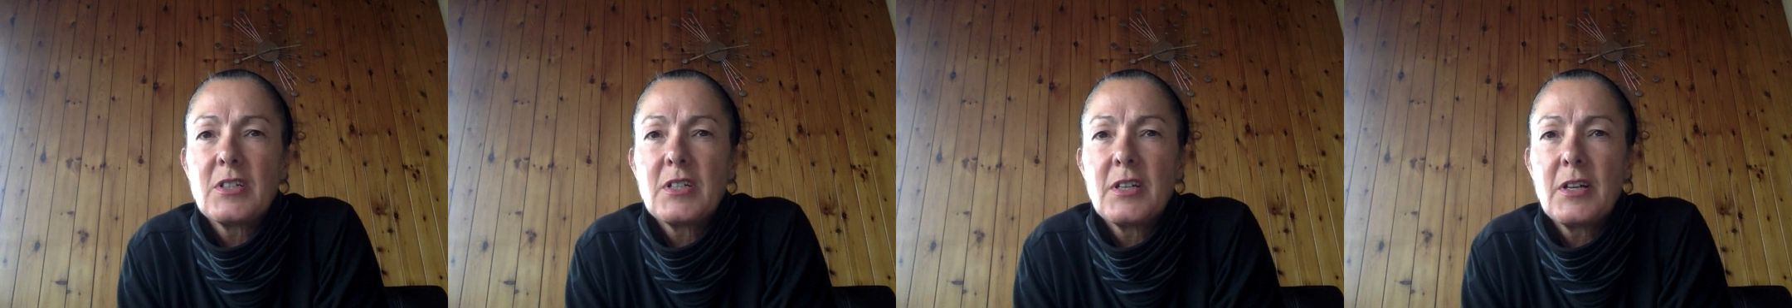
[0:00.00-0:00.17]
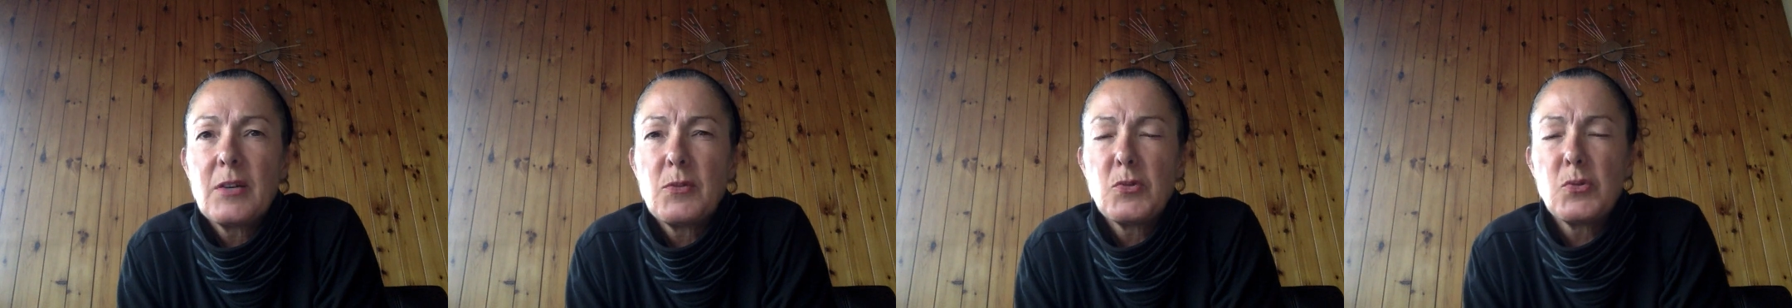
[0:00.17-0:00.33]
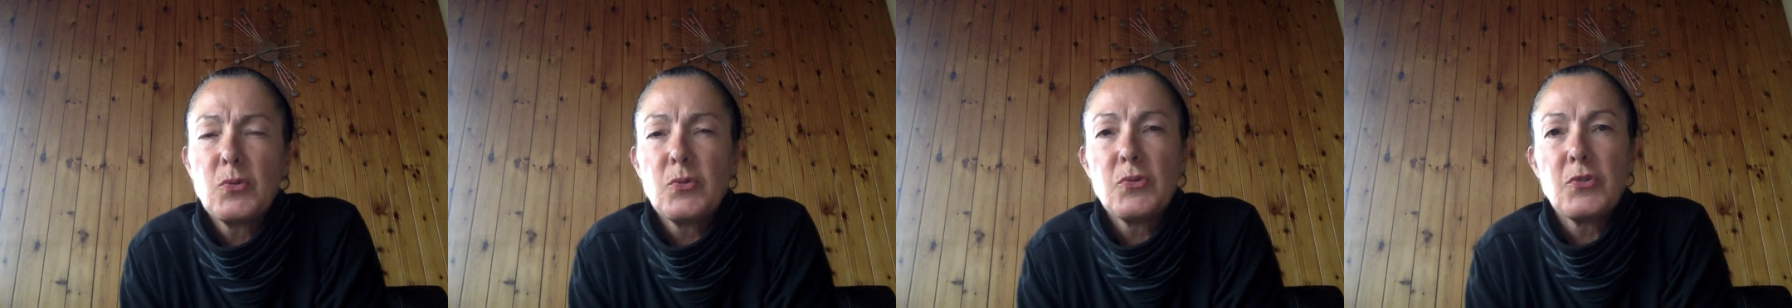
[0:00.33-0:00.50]
and I
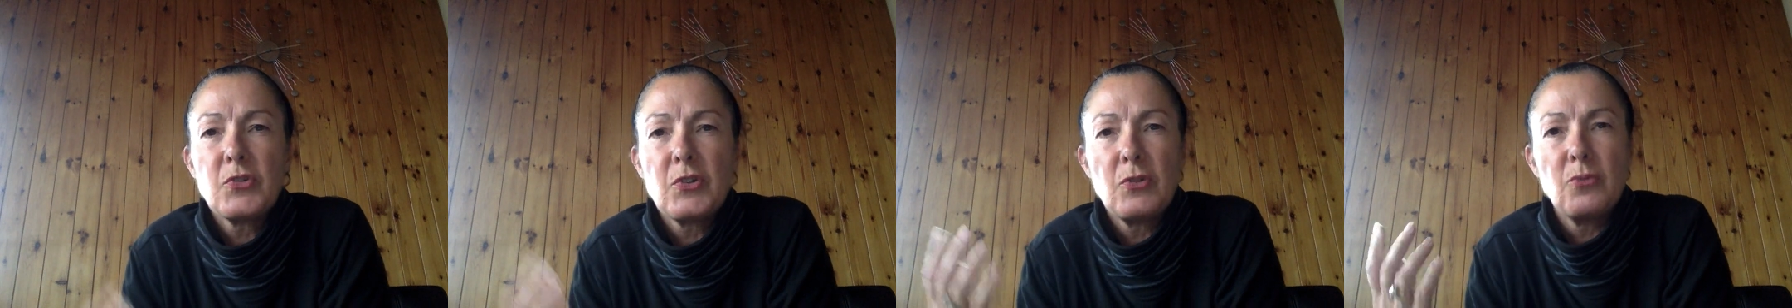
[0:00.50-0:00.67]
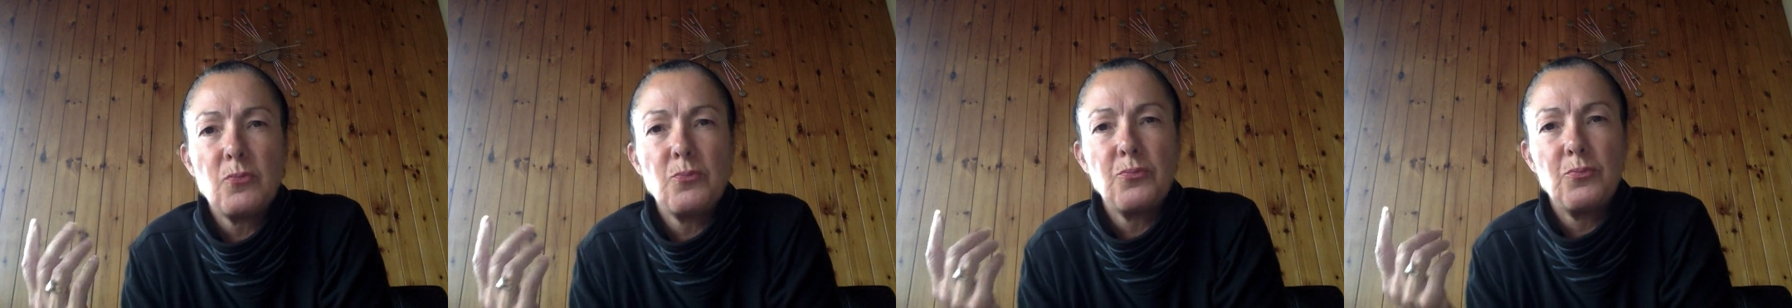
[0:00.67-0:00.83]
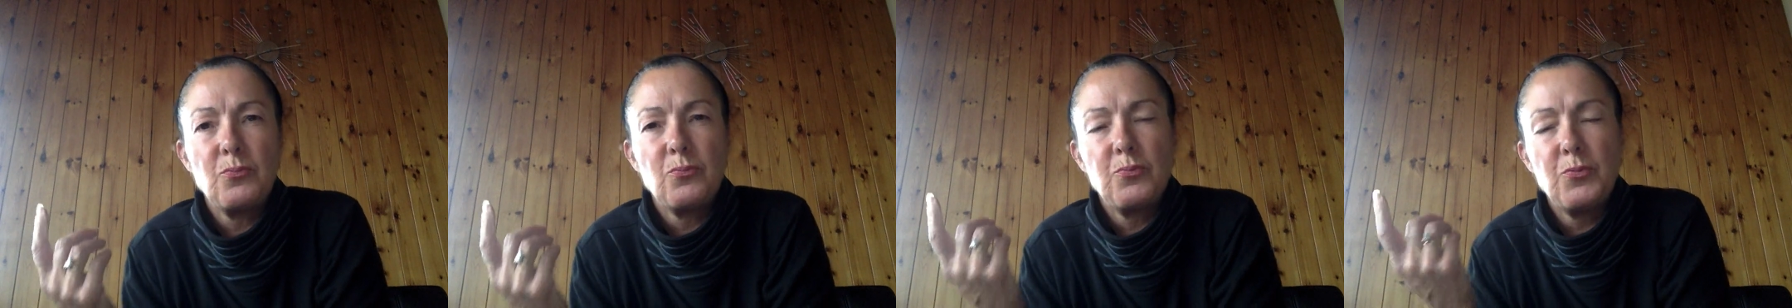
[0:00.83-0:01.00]
was
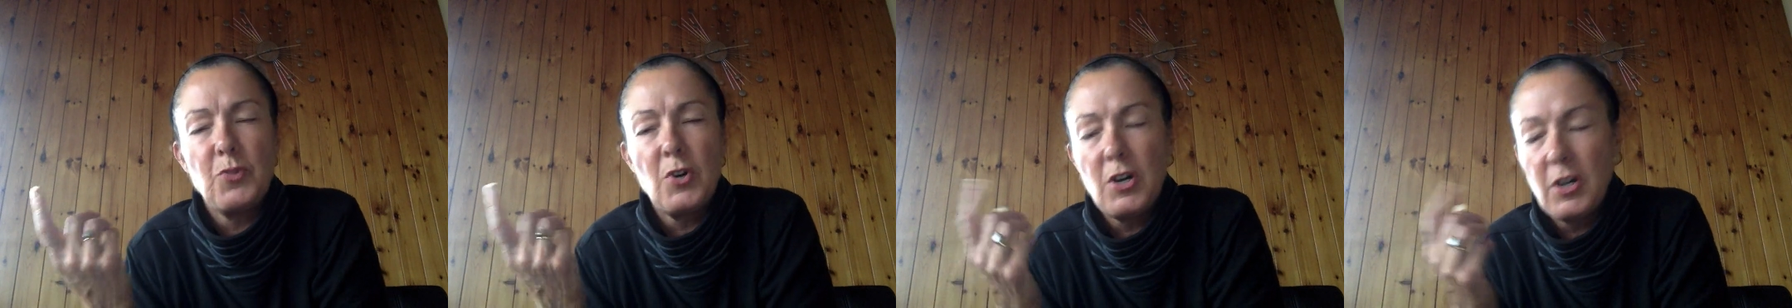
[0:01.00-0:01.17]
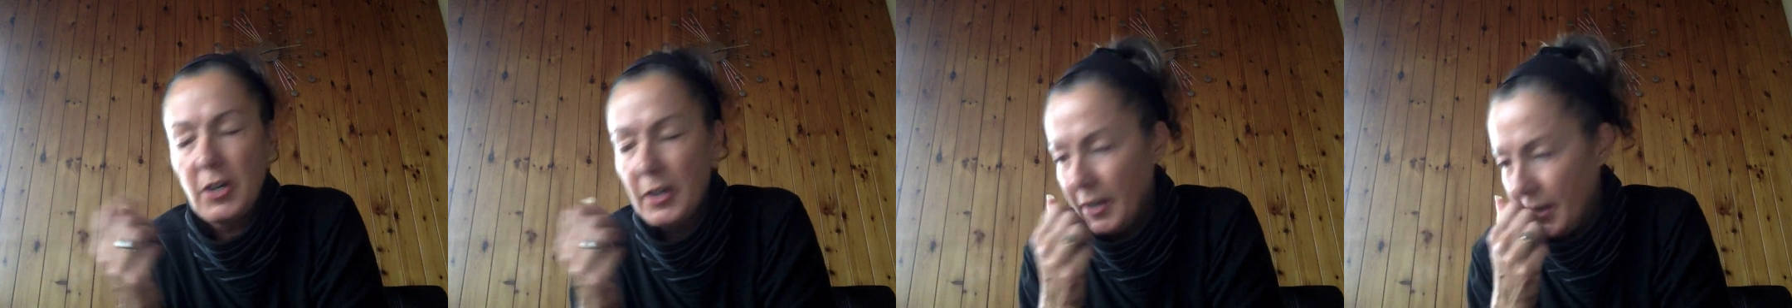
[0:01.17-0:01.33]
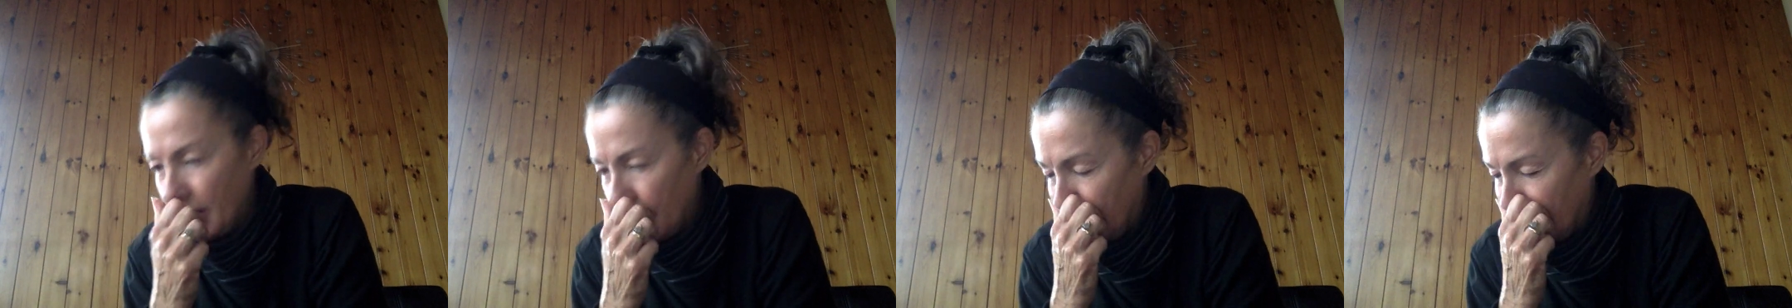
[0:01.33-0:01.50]
also
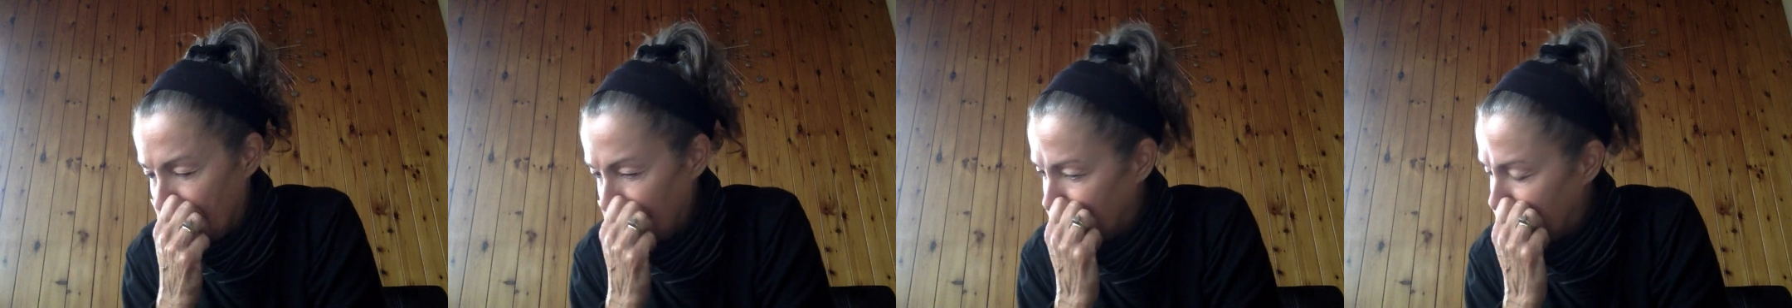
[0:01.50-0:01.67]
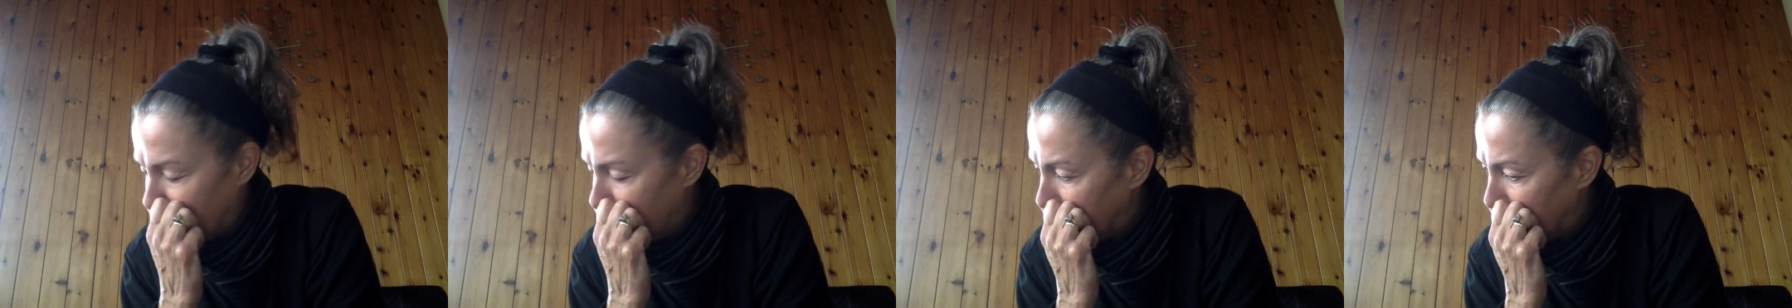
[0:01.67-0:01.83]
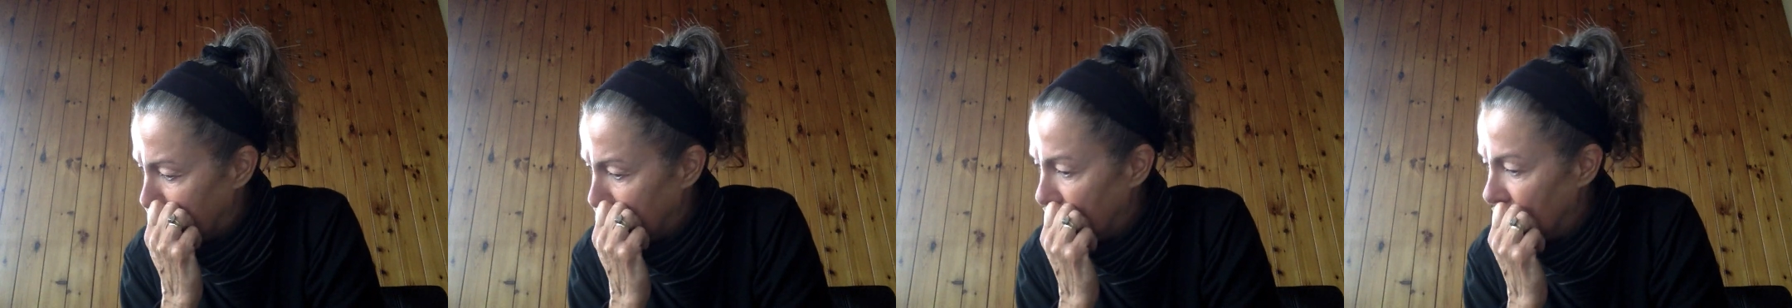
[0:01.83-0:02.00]
working at
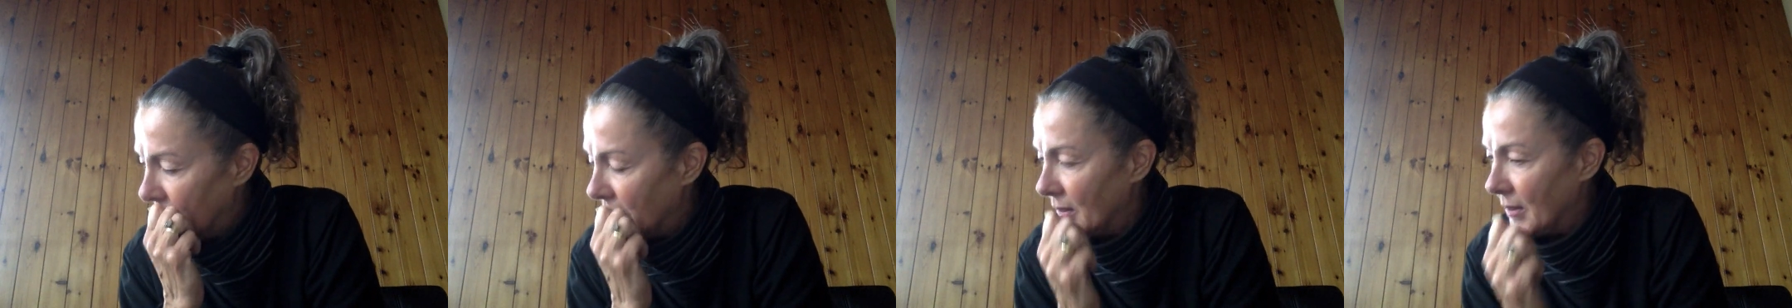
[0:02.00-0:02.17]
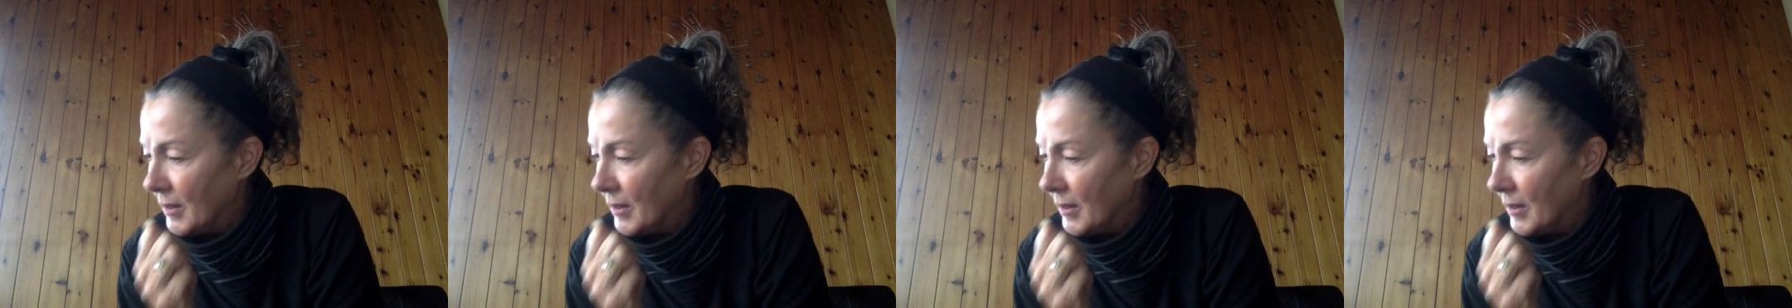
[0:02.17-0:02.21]
the